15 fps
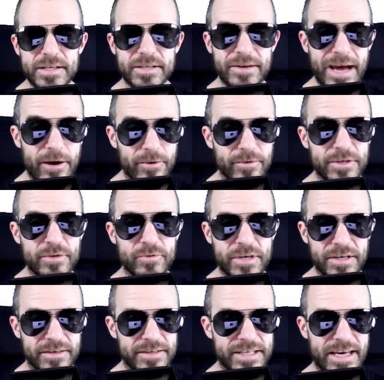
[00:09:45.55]
So now you
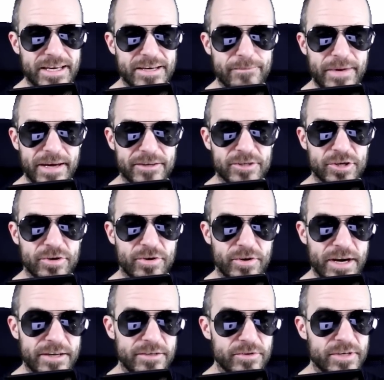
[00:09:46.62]
can take a picture
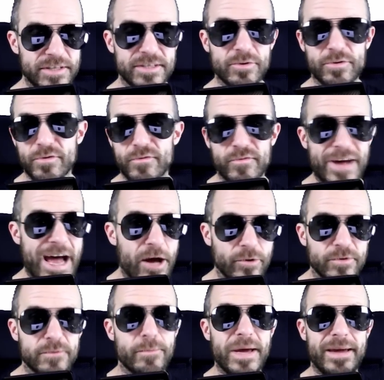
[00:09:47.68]
and you can sort of
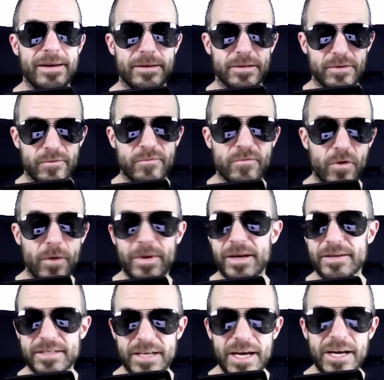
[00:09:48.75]
outpaint from
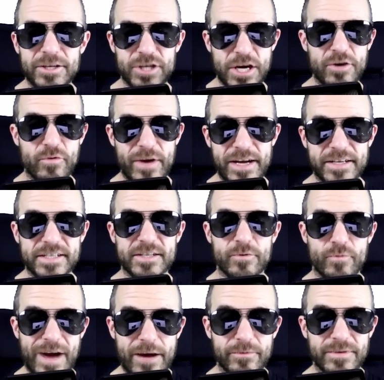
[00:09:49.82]
it, generate
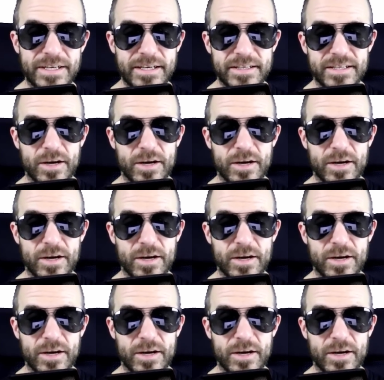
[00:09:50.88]
surroundings